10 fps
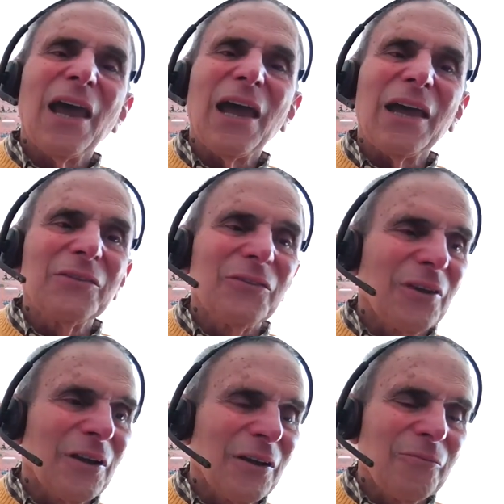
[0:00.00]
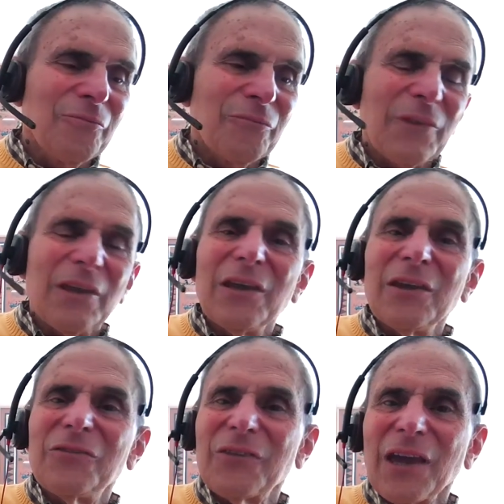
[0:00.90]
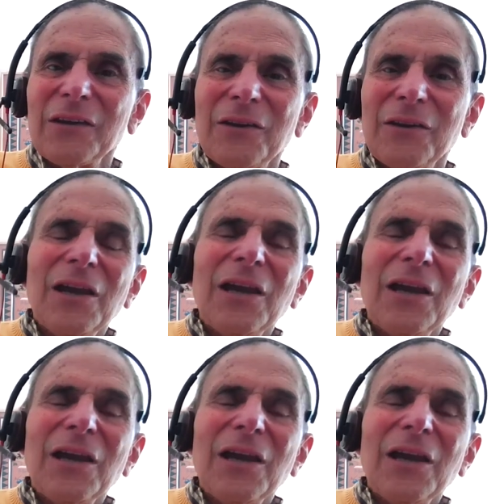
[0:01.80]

And he said,